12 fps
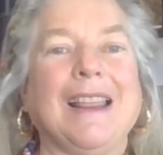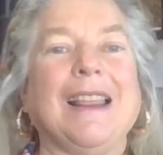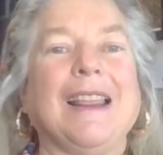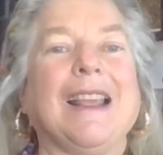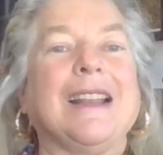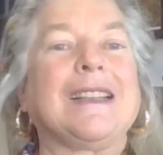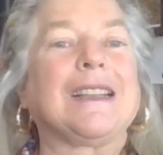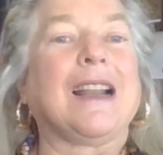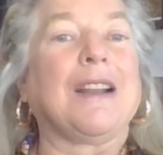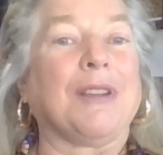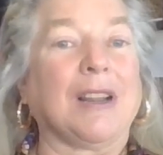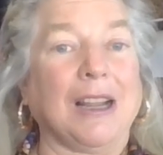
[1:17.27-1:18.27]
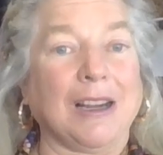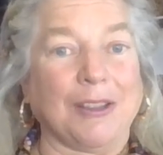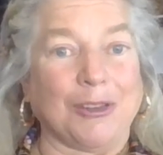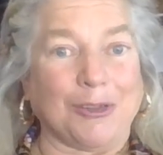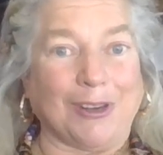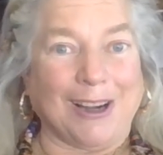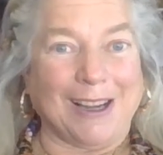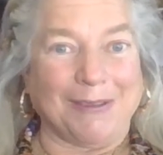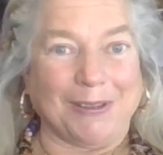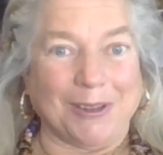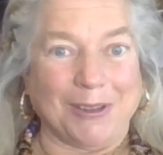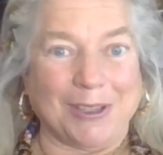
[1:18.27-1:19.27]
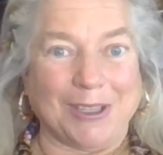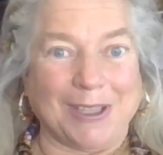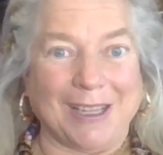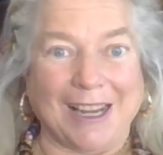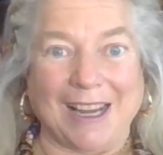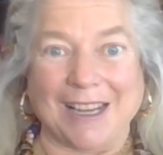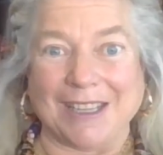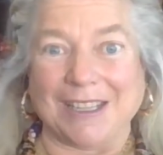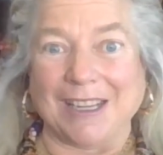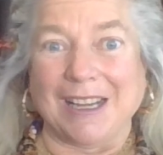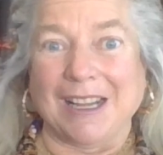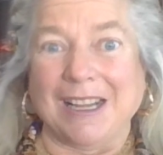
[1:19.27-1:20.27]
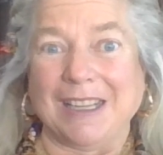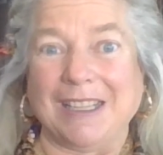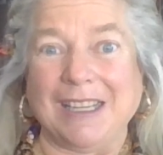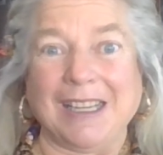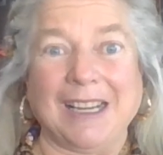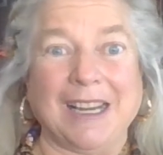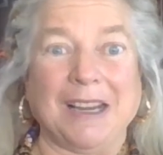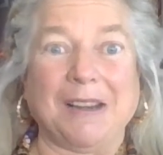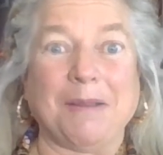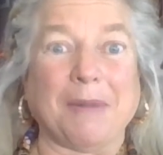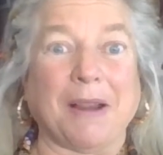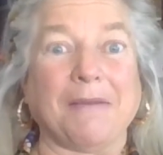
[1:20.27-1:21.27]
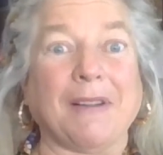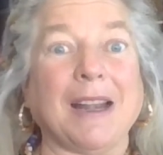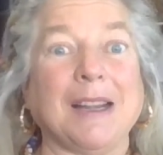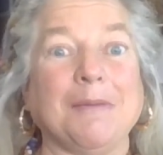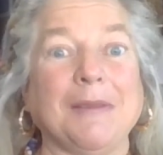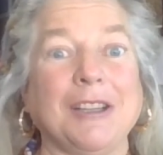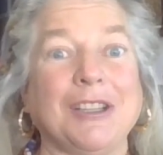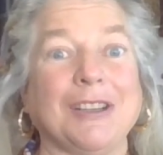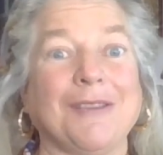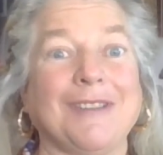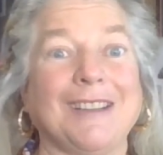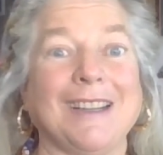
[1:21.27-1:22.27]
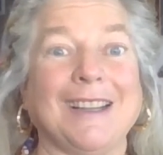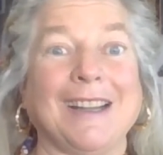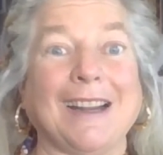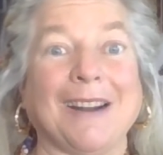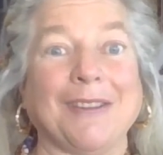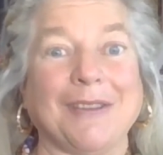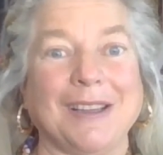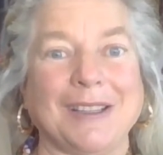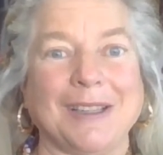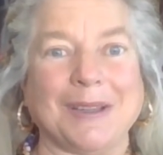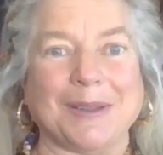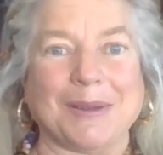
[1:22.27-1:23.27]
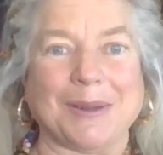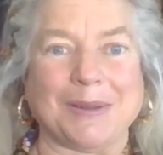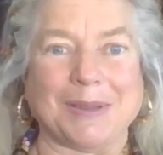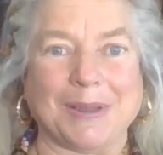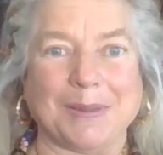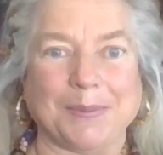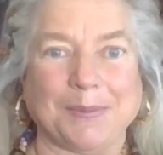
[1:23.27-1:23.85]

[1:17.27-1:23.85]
that's kind of a luck of the draw evolution, as DNA might randomly shift in and out of these ecotones.